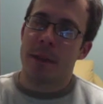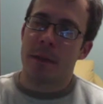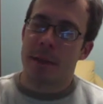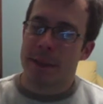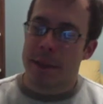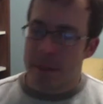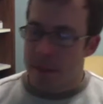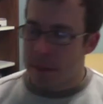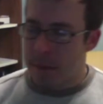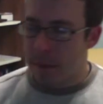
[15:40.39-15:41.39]
out there.
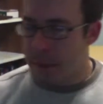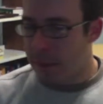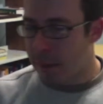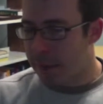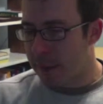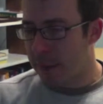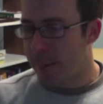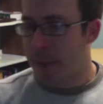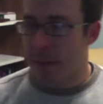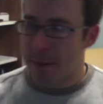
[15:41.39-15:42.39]
So,
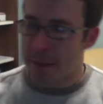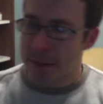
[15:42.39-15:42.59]
anyways,